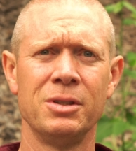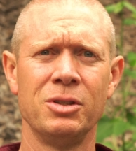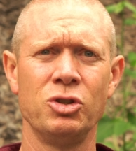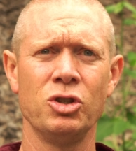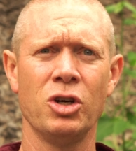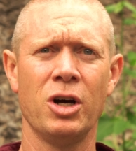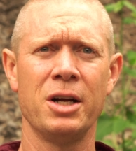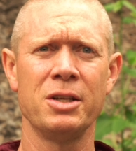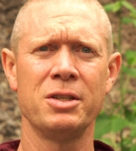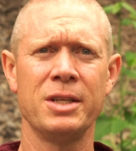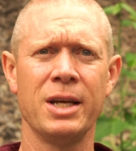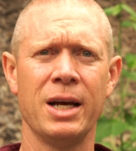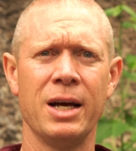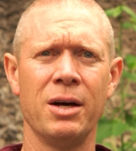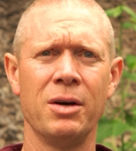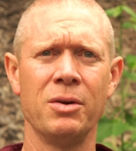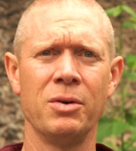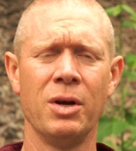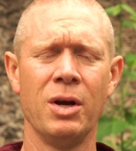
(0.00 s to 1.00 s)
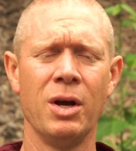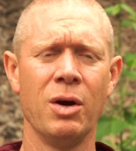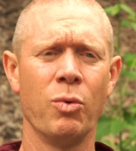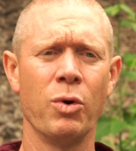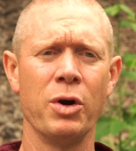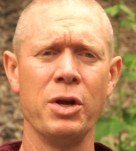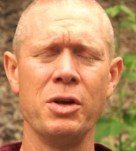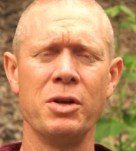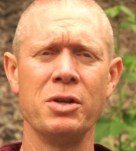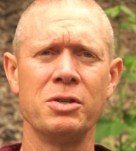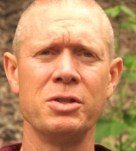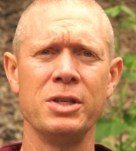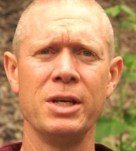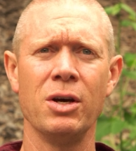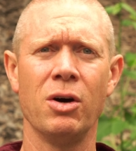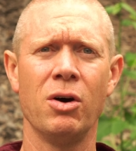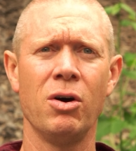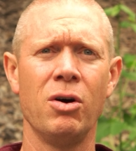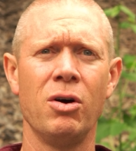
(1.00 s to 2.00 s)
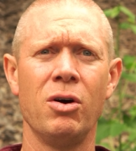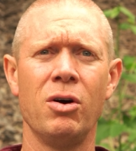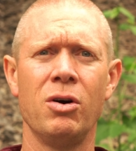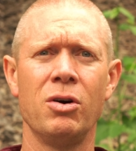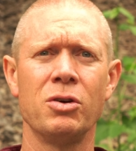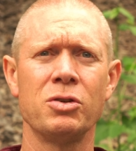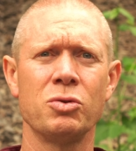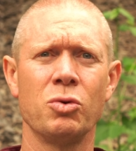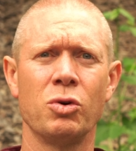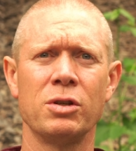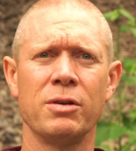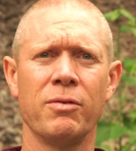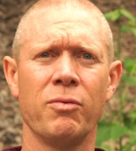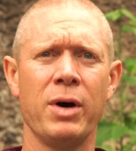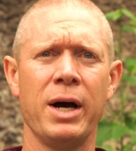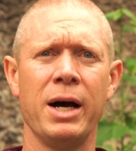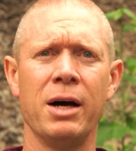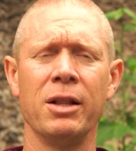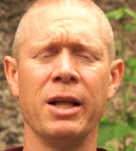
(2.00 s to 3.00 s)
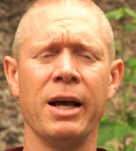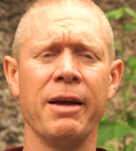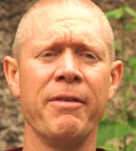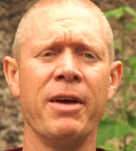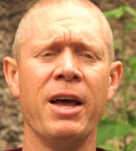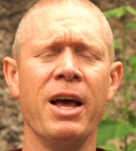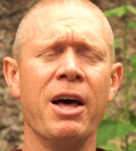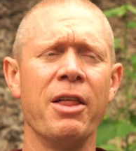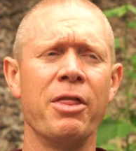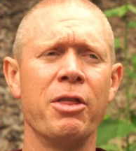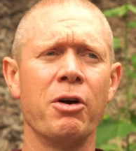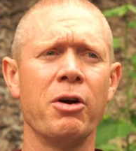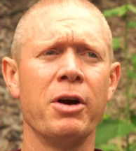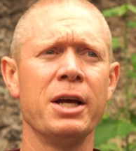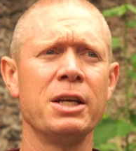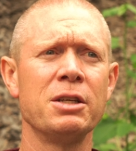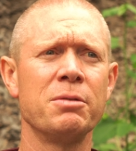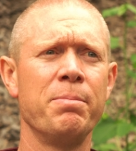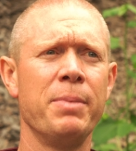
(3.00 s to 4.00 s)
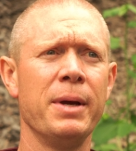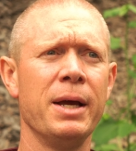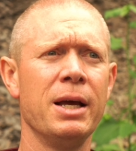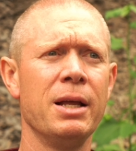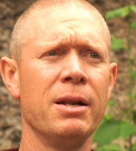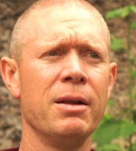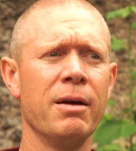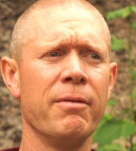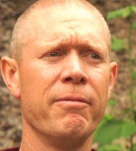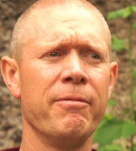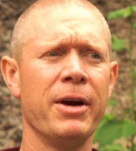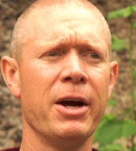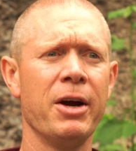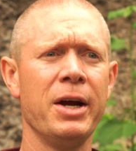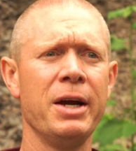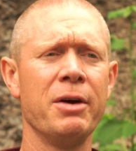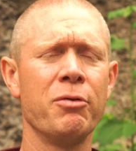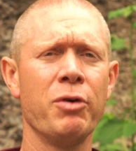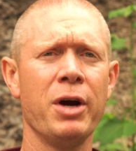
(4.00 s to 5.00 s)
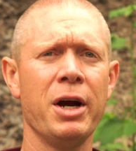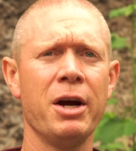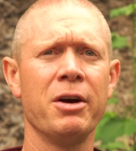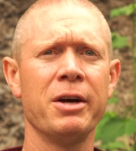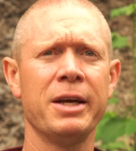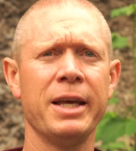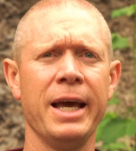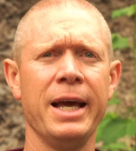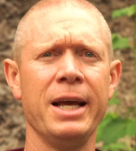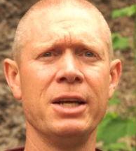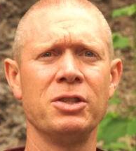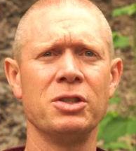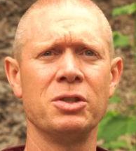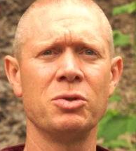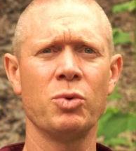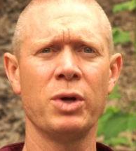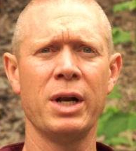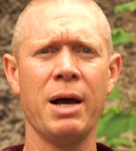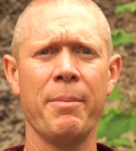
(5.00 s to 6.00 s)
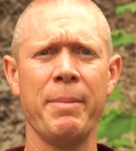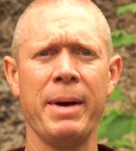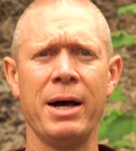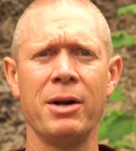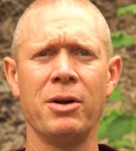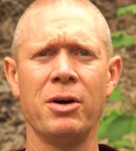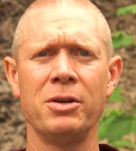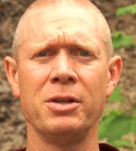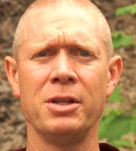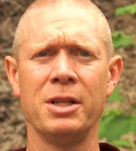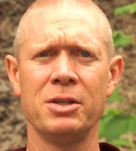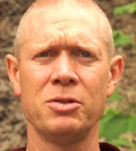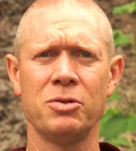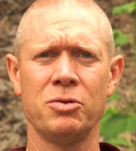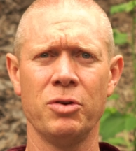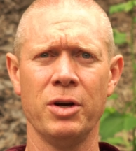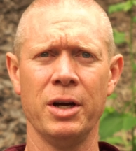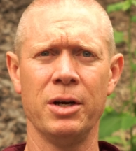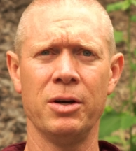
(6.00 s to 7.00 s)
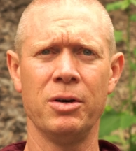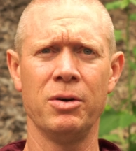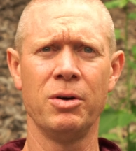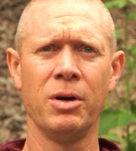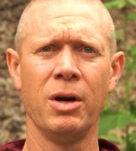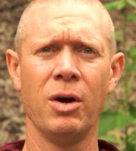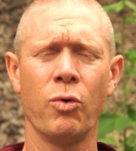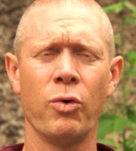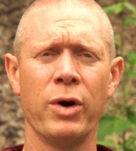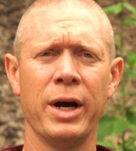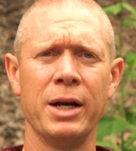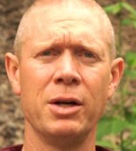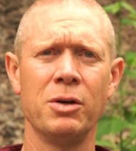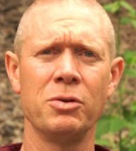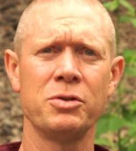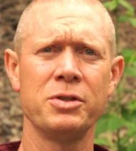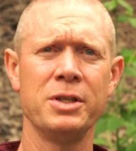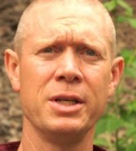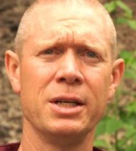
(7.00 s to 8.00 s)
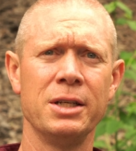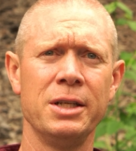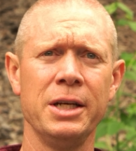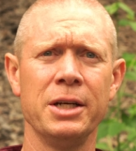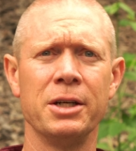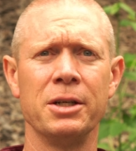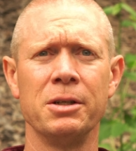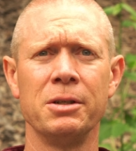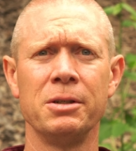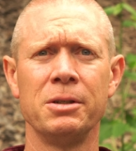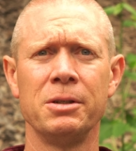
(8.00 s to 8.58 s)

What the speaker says: Johnstown where you can see all sorts of wildlife. There has been very rare occasions when I'm out on this trail where I don't see a deer.